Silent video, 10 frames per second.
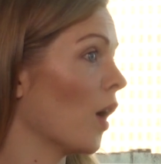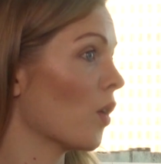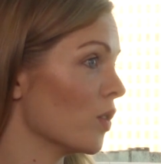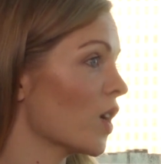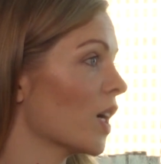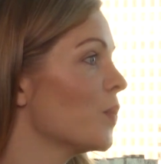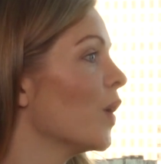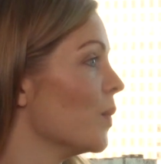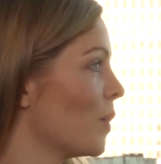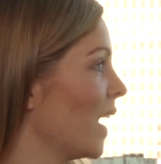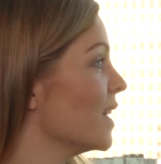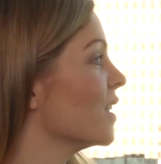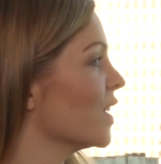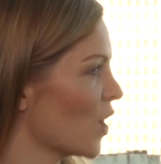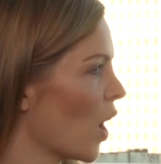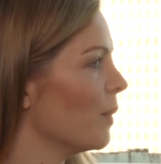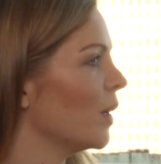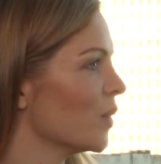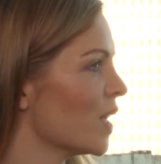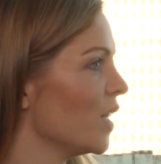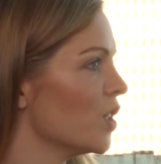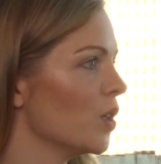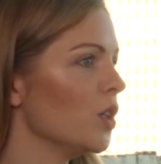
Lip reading: a contract put in place and the time that it will take to do,